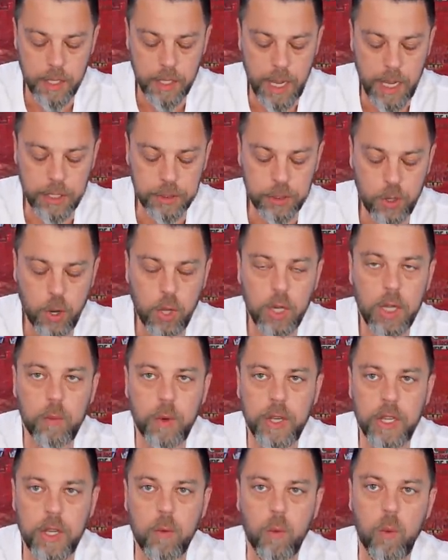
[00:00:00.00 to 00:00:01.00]
Guys, call it
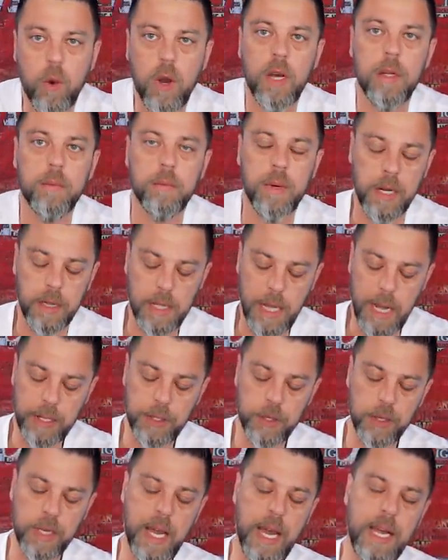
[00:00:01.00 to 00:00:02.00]
what you want, but a lot
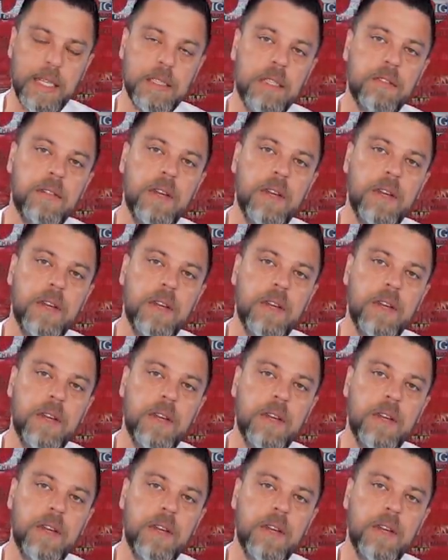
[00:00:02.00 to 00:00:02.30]
of you guys